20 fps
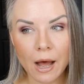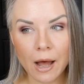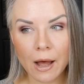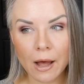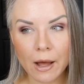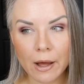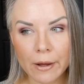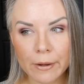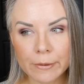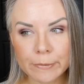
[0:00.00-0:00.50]

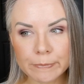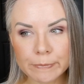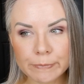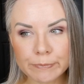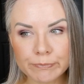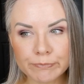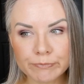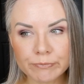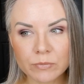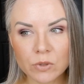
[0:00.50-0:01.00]

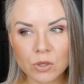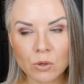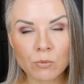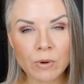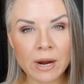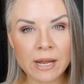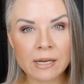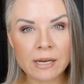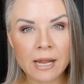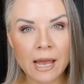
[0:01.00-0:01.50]
Um,
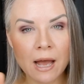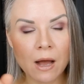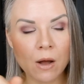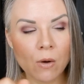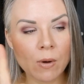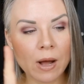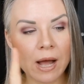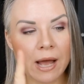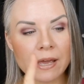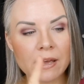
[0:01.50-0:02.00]
right
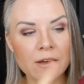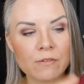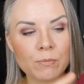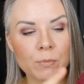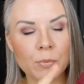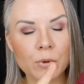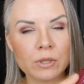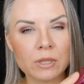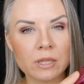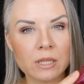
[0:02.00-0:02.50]
now I have
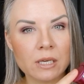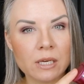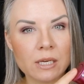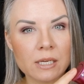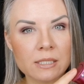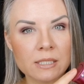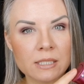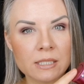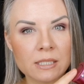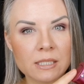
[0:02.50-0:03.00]
put
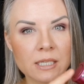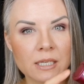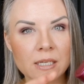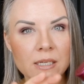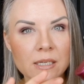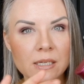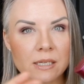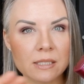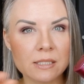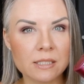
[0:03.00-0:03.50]
this
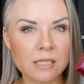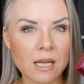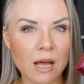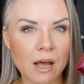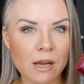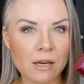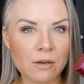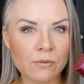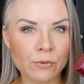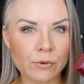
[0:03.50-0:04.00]

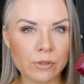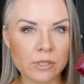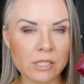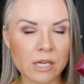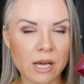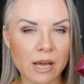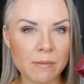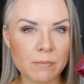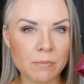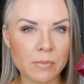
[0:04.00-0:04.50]
aside for the
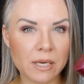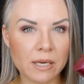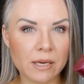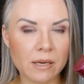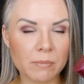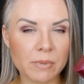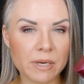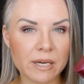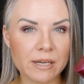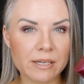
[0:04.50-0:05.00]
time
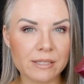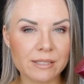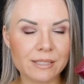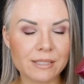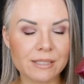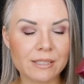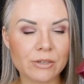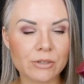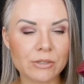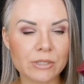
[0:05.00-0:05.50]
being
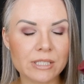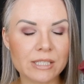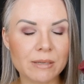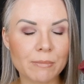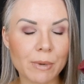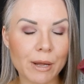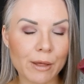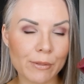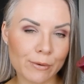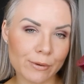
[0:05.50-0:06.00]
because there's
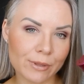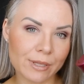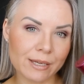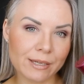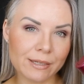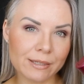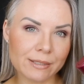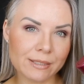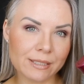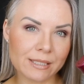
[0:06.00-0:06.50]
some other
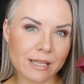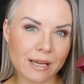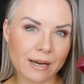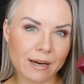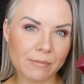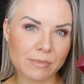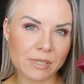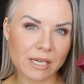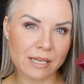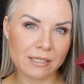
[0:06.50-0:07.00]
things that
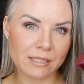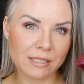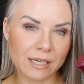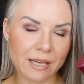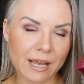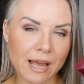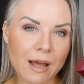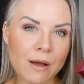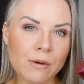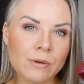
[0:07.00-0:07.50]
I'm
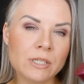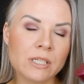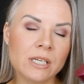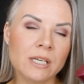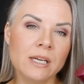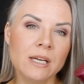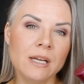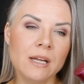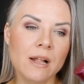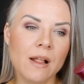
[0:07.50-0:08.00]
testing out
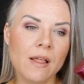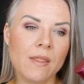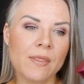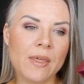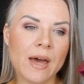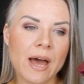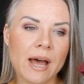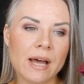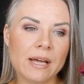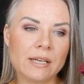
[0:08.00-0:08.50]

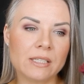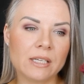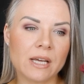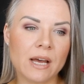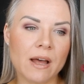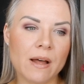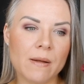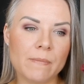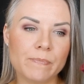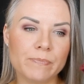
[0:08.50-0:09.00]
that
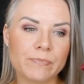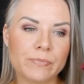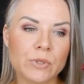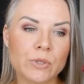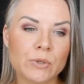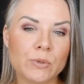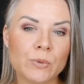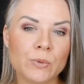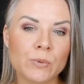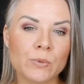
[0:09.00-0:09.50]
um,
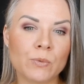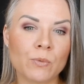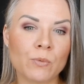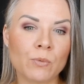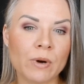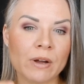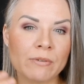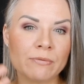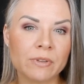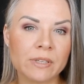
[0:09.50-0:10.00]
do
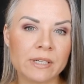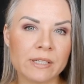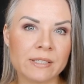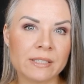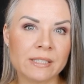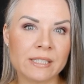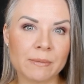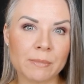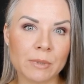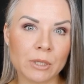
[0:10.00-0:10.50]
roughly
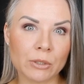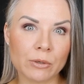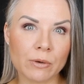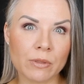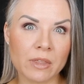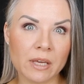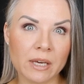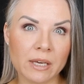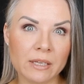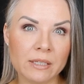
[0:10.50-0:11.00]
similar
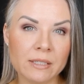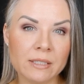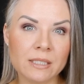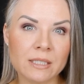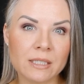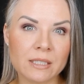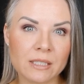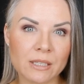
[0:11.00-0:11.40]
things.